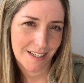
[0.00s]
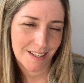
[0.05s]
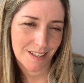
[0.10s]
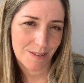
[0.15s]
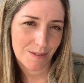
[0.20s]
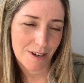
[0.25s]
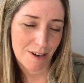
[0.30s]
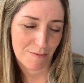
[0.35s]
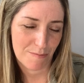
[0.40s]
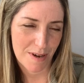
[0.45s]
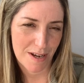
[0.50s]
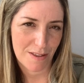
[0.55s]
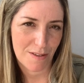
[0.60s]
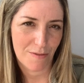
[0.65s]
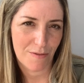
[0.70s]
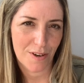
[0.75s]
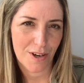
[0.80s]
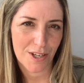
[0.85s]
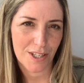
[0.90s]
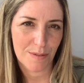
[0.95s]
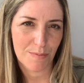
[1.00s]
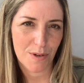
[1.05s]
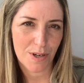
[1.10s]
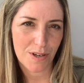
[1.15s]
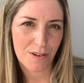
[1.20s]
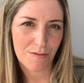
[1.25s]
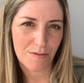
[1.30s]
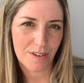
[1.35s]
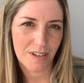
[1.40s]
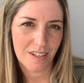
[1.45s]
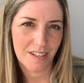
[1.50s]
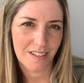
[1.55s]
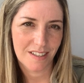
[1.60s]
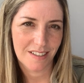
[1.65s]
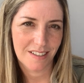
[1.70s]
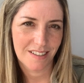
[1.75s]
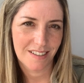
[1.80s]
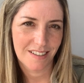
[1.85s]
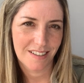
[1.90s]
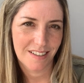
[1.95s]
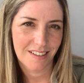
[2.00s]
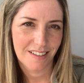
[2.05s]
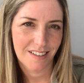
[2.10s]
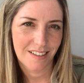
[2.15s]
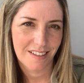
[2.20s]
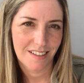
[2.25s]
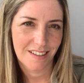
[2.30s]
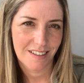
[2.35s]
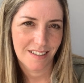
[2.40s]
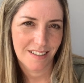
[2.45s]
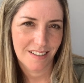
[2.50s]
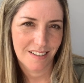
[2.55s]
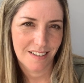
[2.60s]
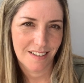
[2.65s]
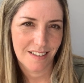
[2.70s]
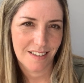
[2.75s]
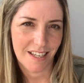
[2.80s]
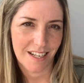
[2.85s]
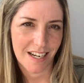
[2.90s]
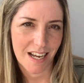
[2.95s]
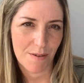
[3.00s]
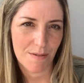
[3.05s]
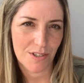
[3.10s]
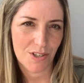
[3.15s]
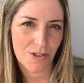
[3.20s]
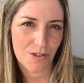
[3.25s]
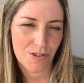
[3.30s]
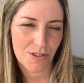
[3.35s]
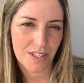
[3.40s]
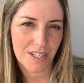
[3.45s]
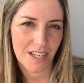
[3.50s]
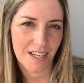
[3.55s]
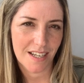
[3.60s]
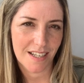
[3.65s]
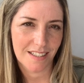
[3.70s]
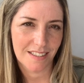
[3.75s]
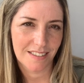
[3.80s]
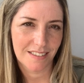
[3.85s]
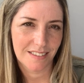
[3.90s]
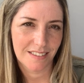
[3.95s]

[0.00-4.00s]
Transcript: Well, I've made the first move. I think now it's your turn.